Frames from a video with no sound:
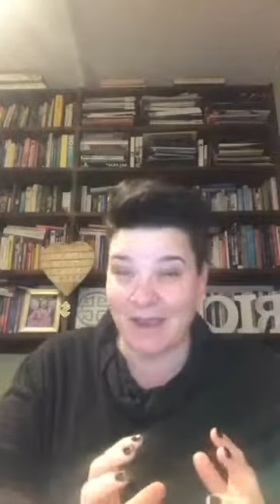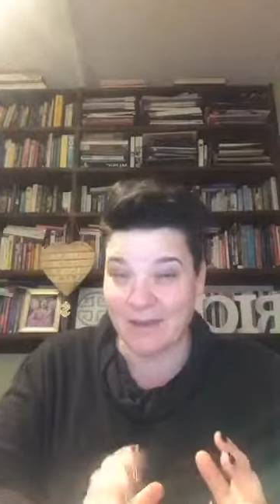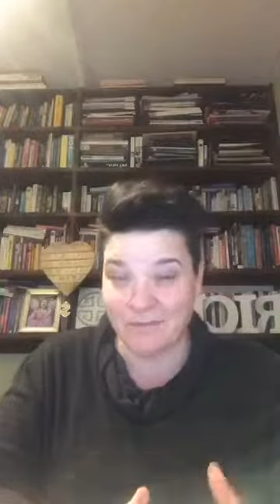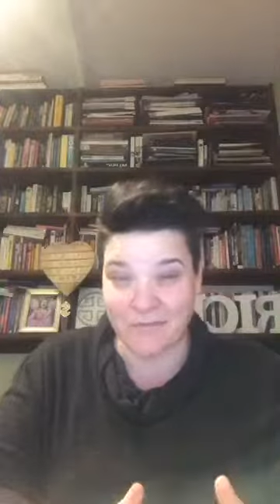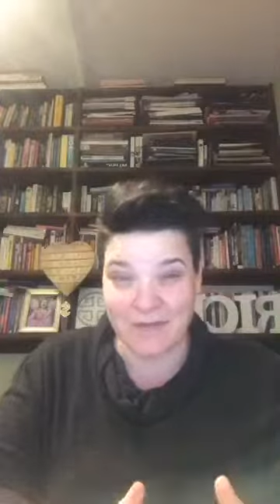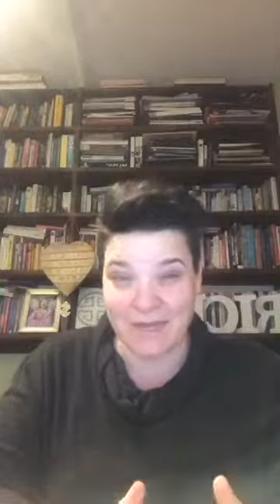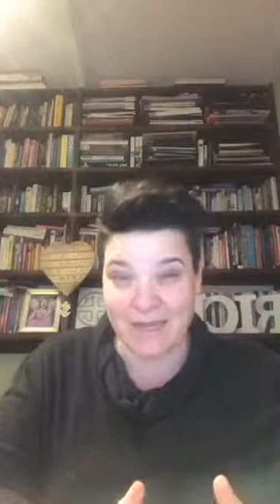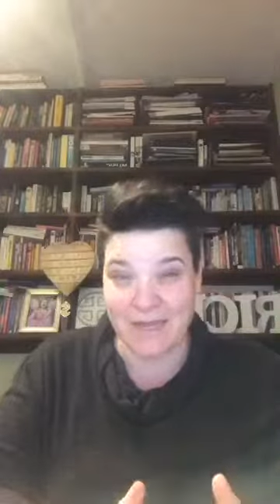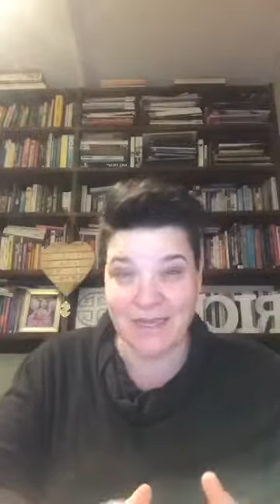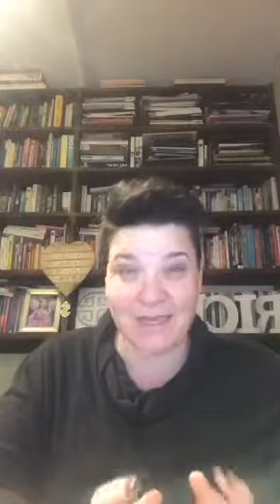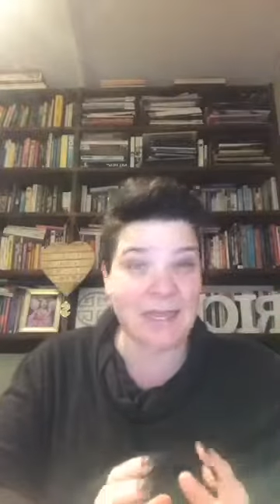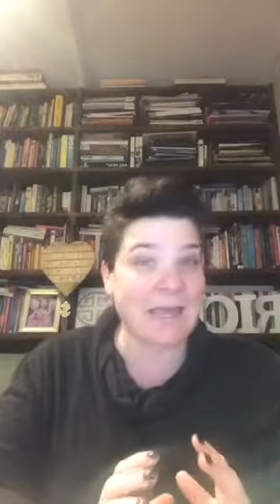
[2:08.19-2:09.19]
every
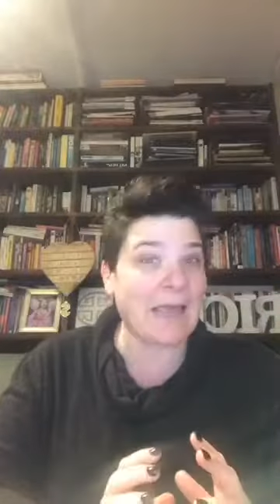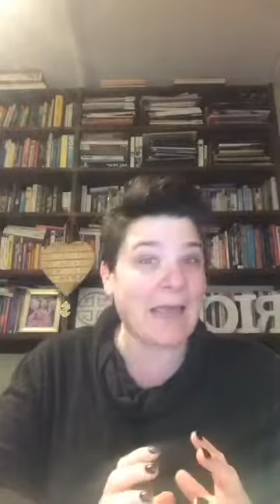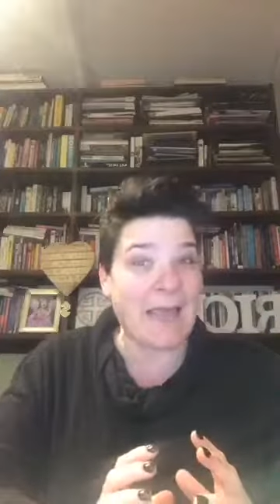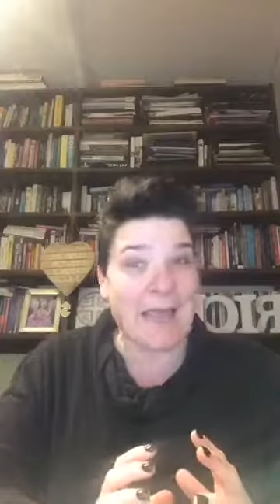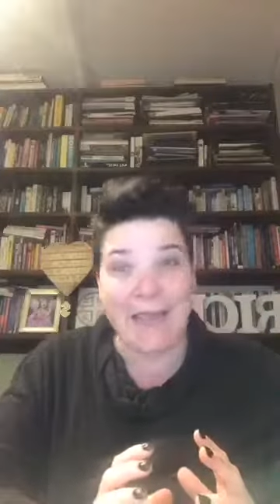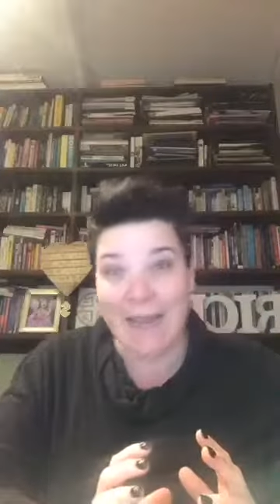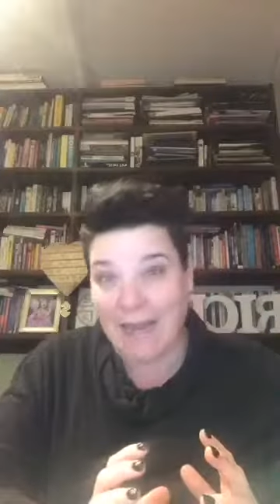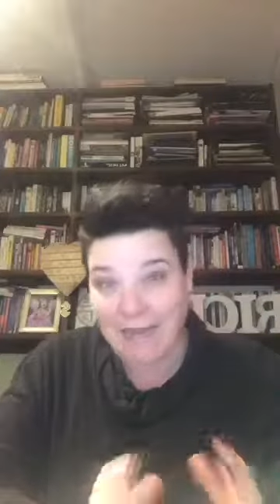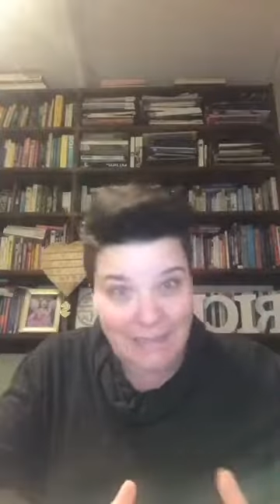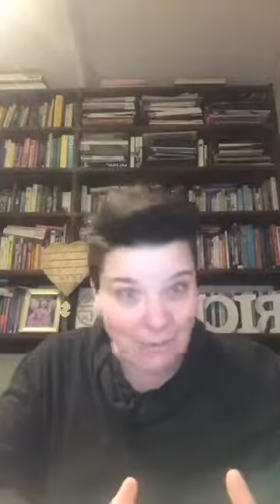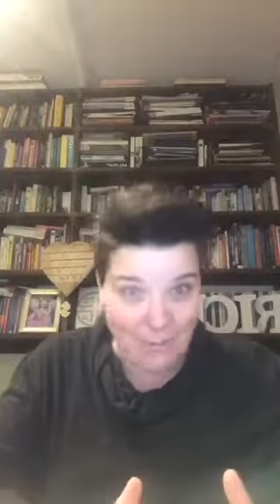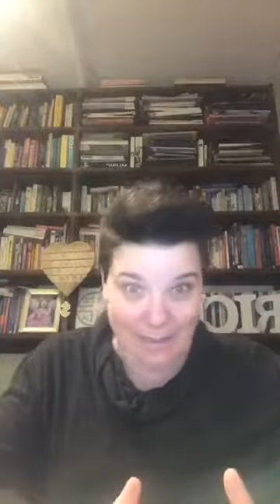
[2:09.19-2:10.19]
day
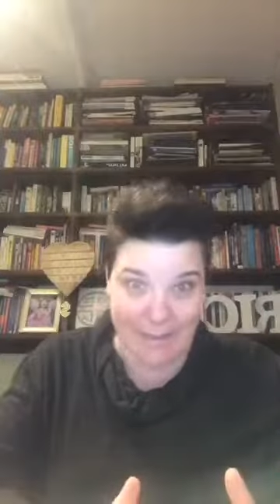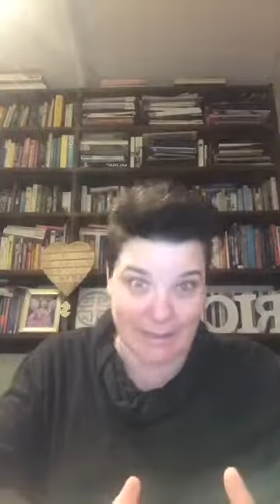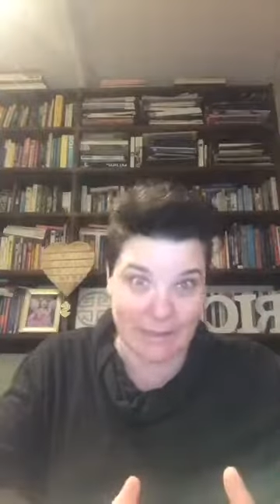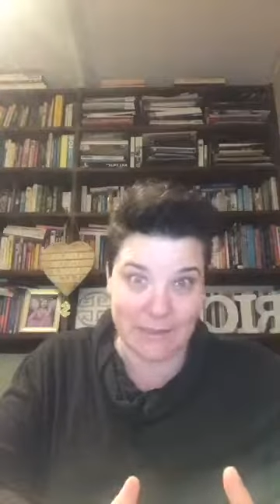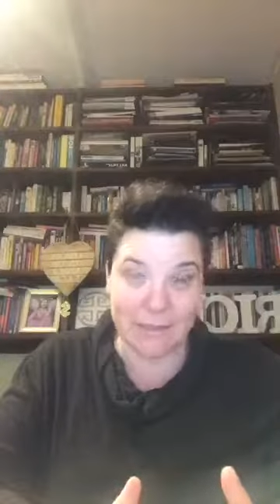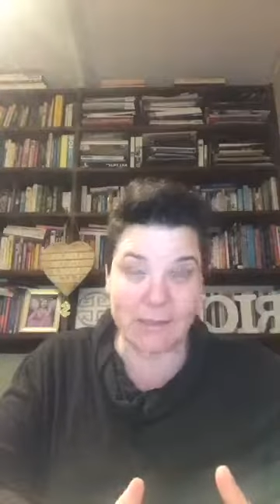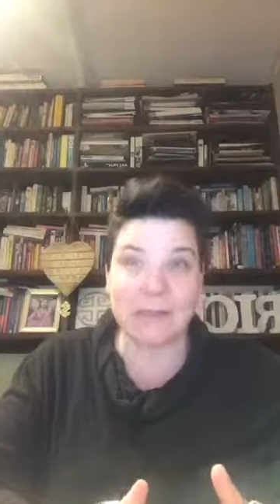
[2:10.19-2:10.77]
anyway.